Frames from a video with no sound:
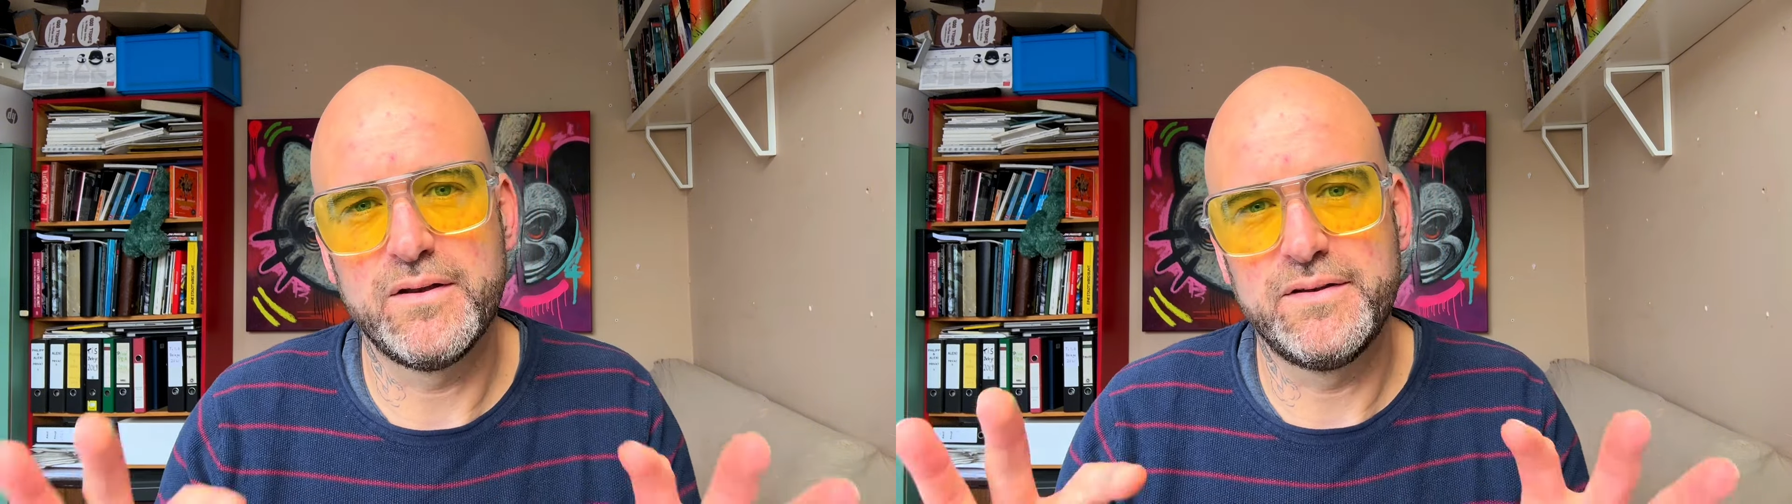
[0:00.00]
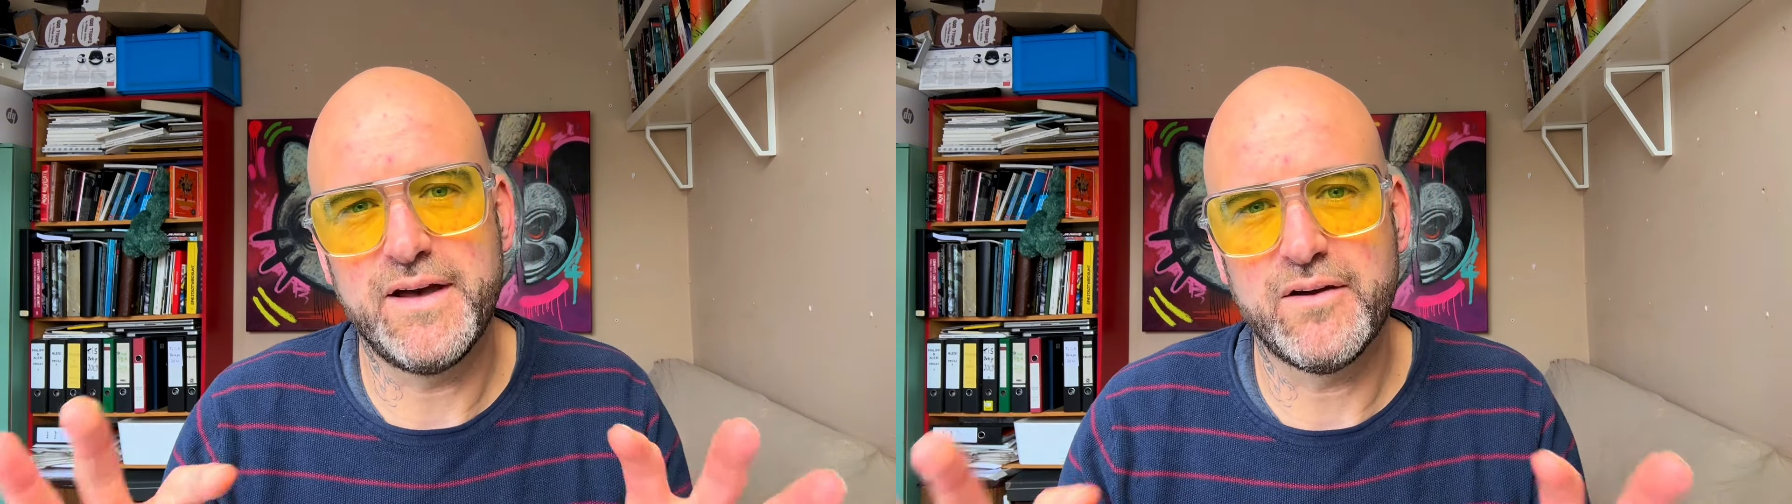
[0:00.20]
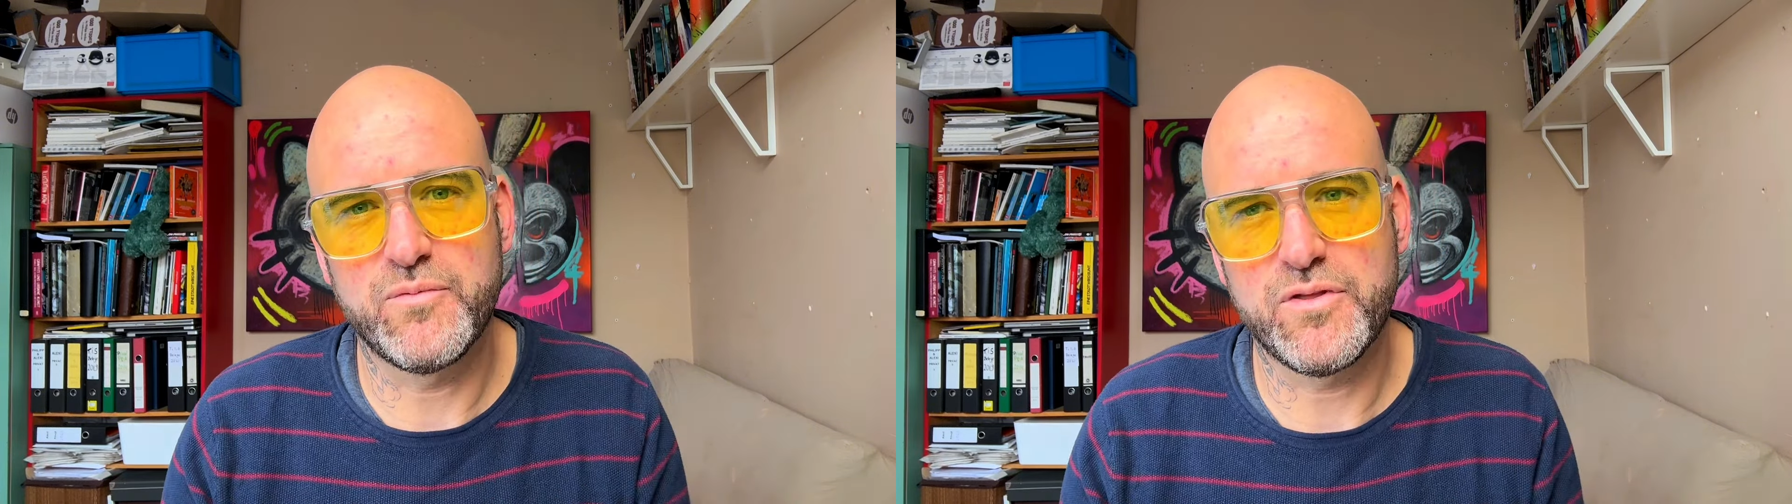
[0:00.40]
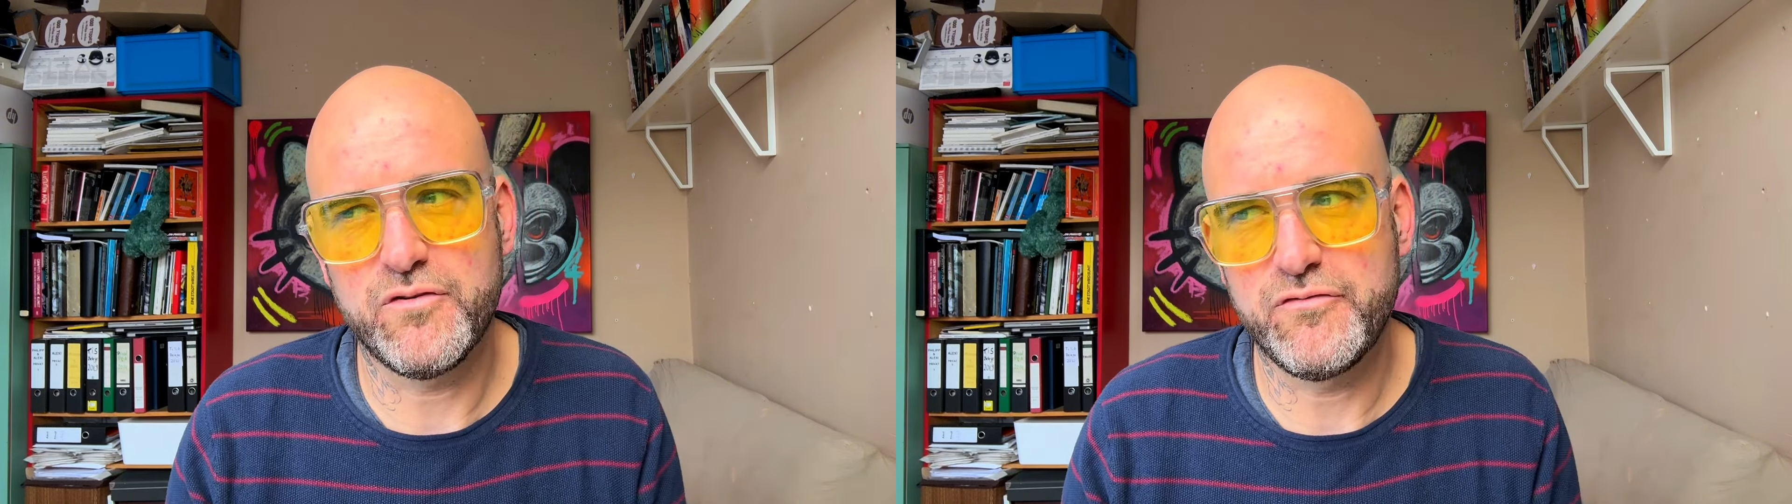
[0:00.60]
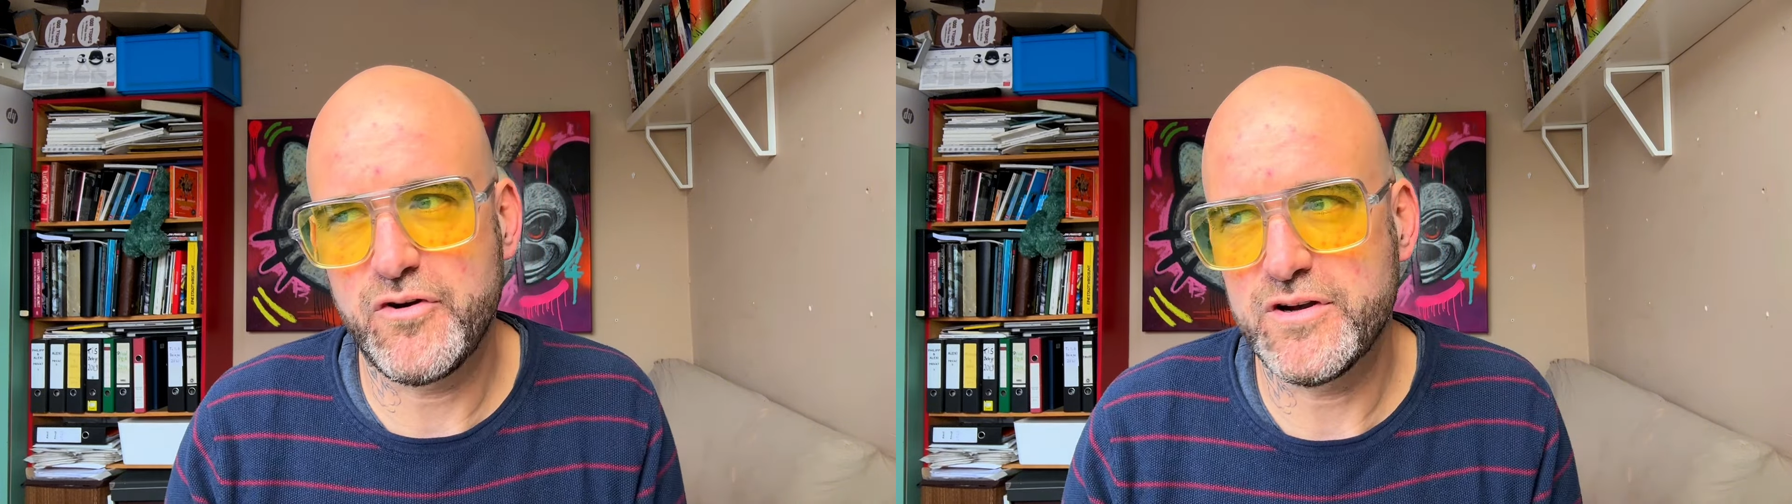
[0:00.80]
done with the
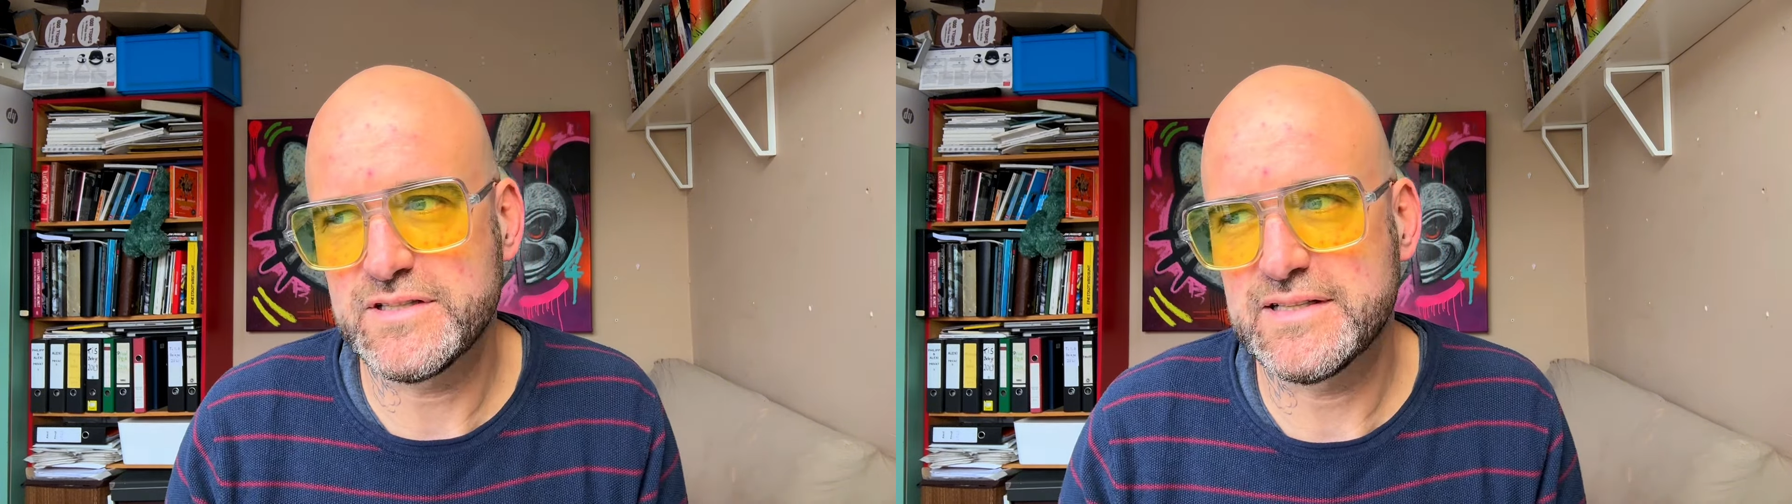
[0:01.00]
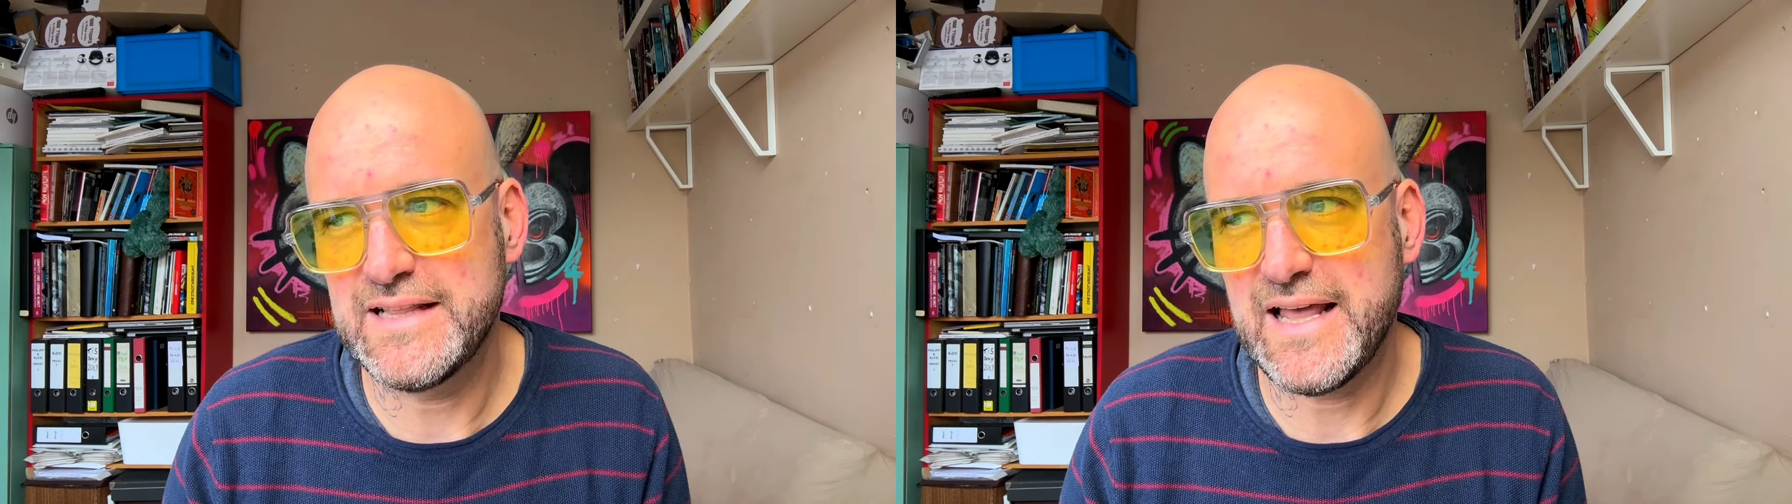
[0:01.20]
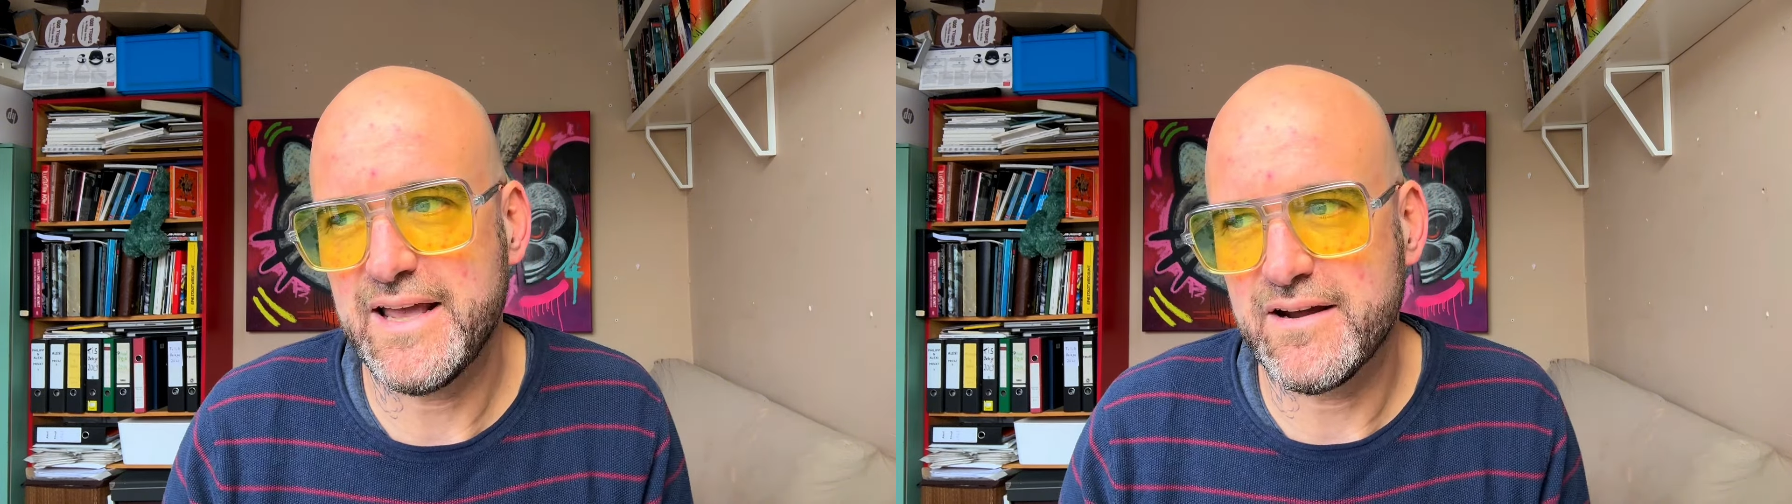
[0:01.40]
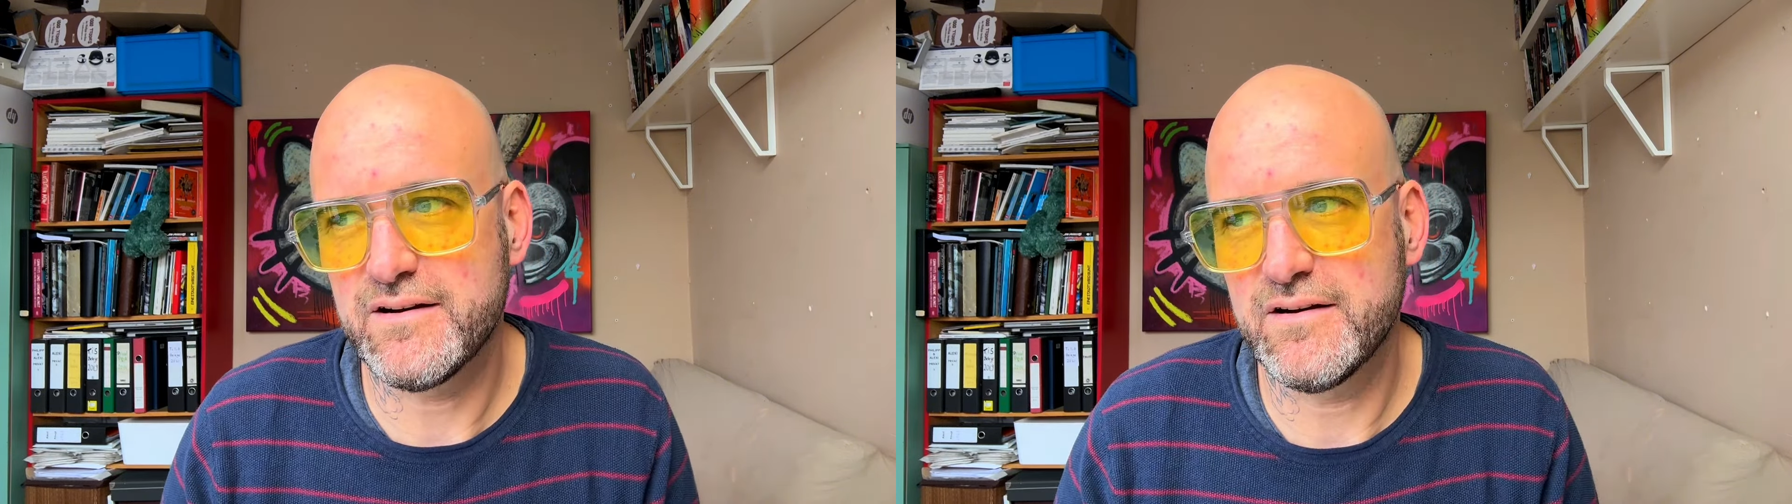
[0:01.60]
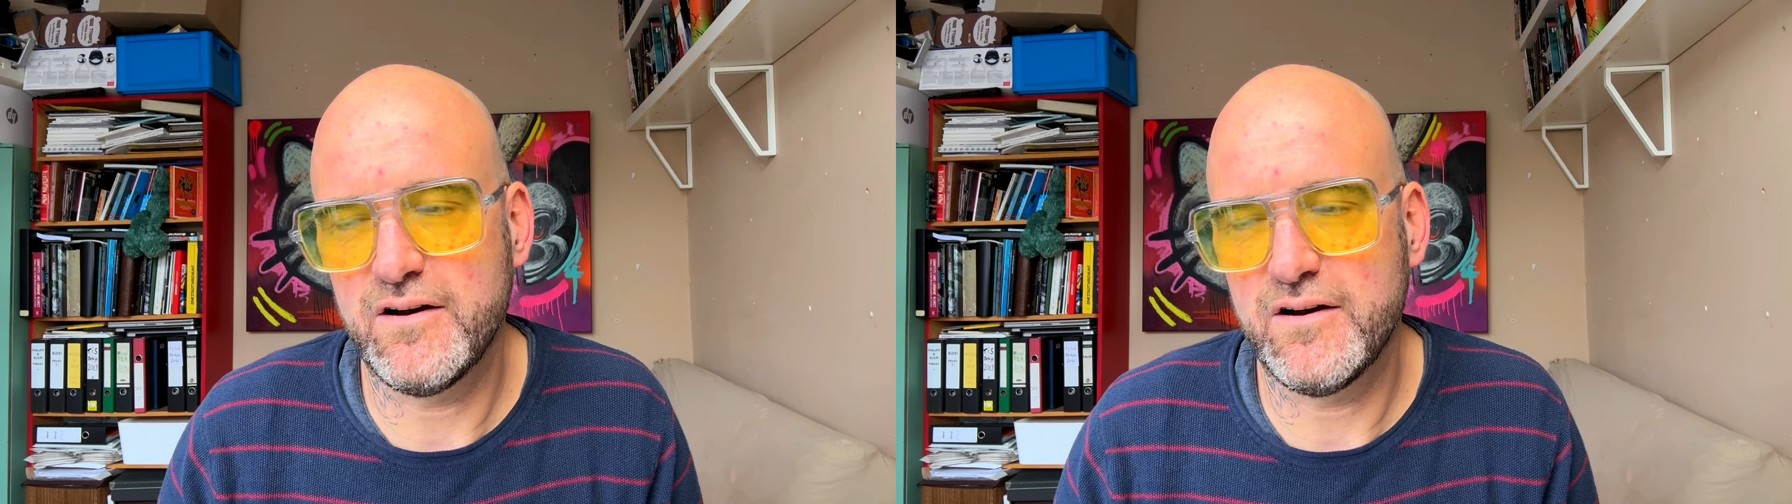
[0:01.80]
first layer